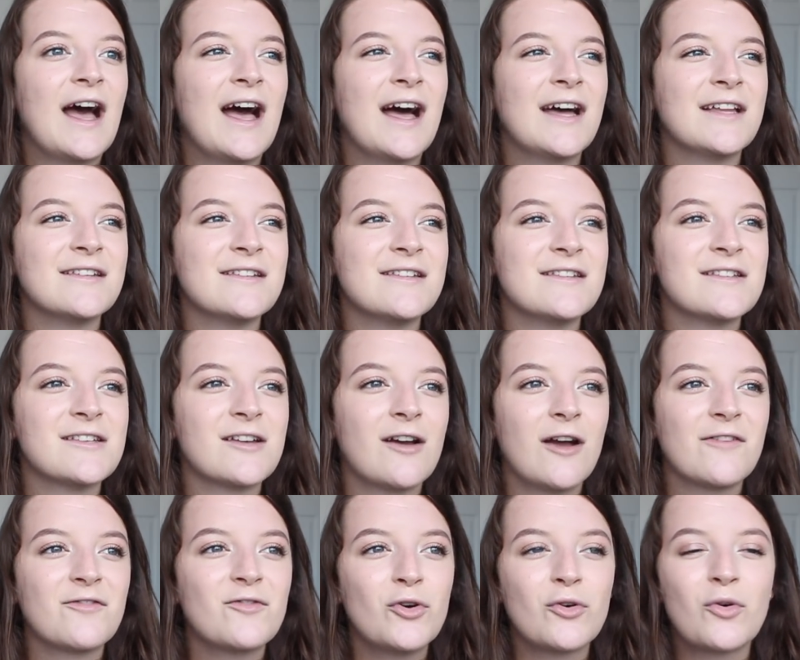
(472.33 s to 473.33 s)
and
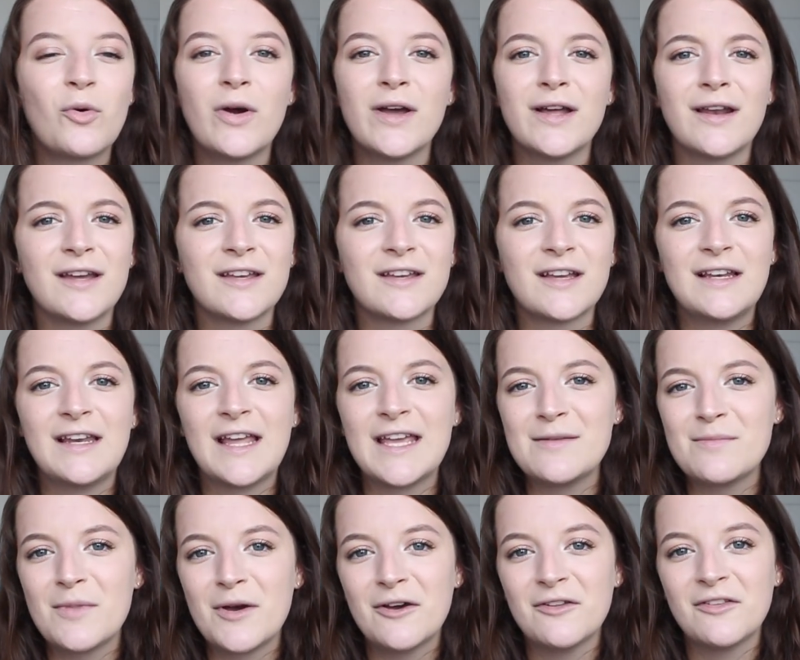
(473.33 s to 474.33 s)
I've got quite like a
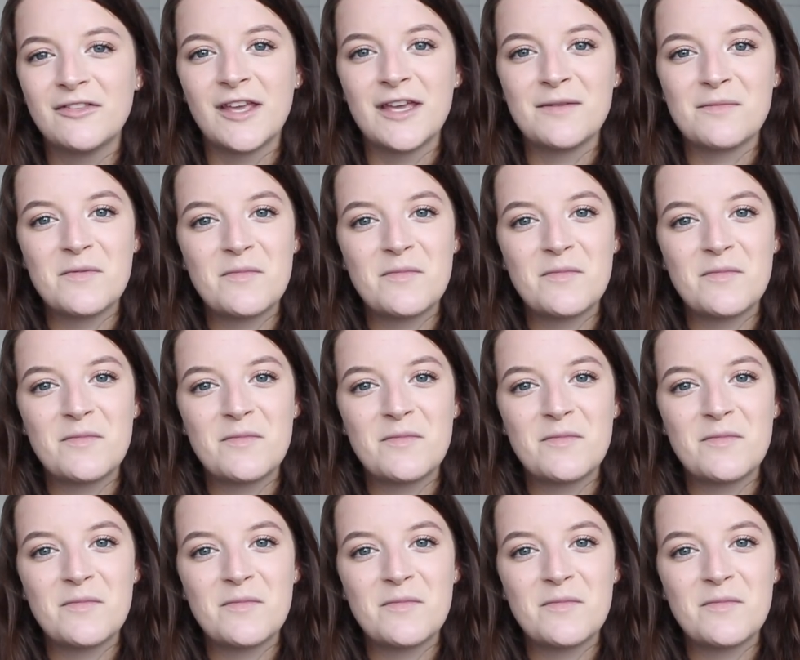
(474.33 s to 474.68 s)
late birthday,